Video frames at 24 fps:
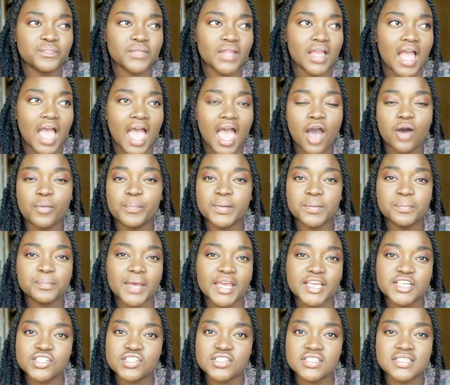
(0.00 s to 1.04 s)
helping
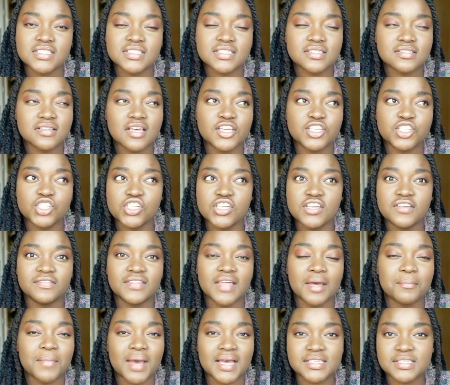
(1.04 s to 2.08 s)
patients achieve
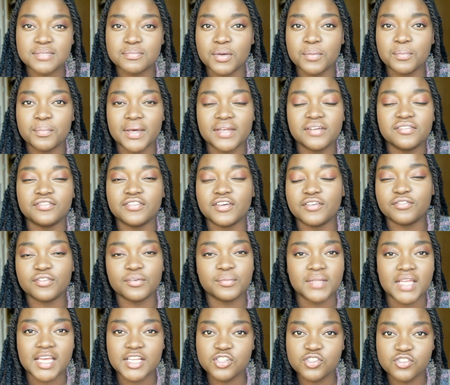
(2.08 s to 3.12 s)
their maximum benefit from
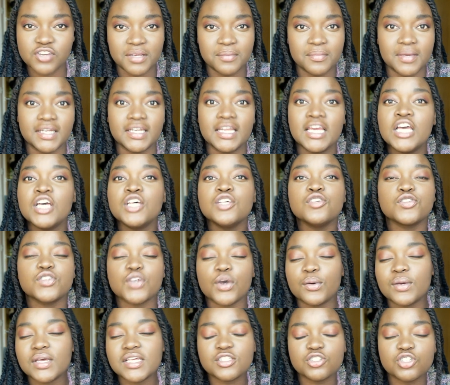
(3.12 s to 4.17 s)
their treatment. So
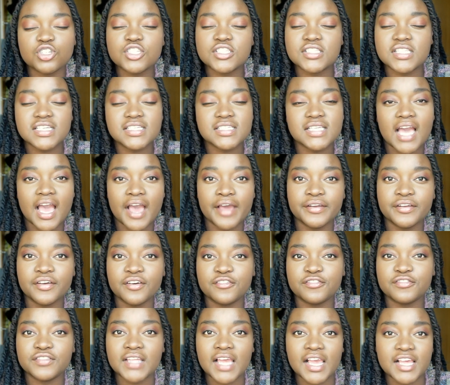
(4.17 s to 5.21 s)
it's just these kind
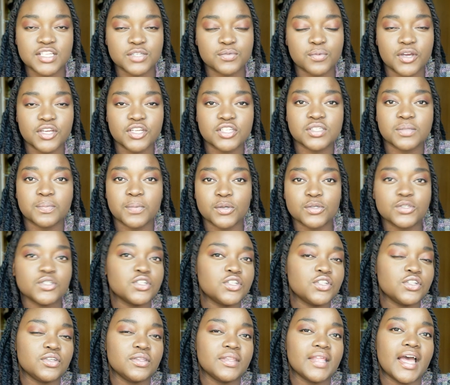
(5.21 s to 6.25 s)
of things where you're supposed to
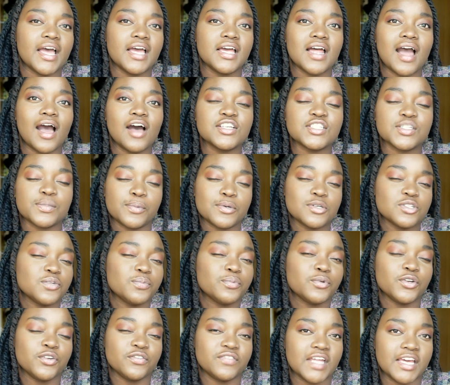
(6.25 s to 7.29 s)
do that are supposed to
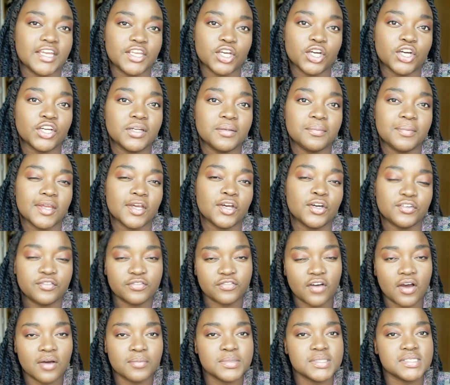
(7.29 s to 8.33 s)
prove that you're going to be a good
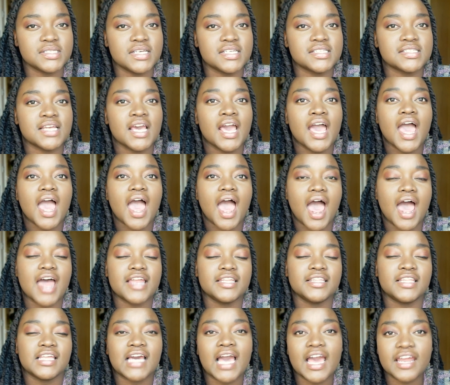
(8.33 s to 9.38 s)
pharmacist,
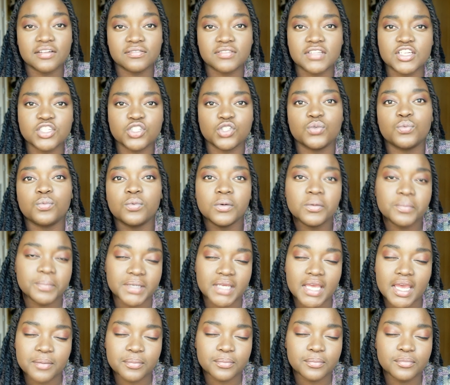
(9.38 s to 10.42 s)
and the kind of things
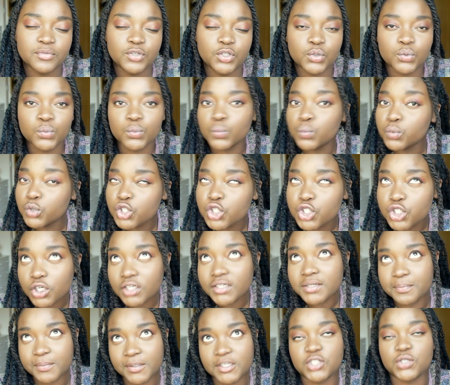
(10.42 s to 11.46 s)
you
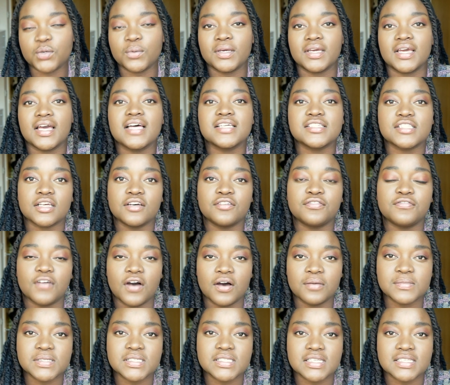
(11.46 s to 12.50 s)
should be doing as a
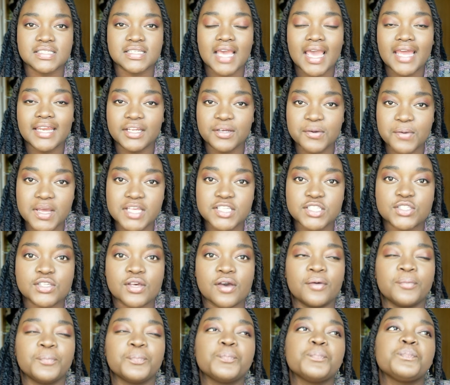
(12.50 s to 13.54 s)
pharmacist anyway. So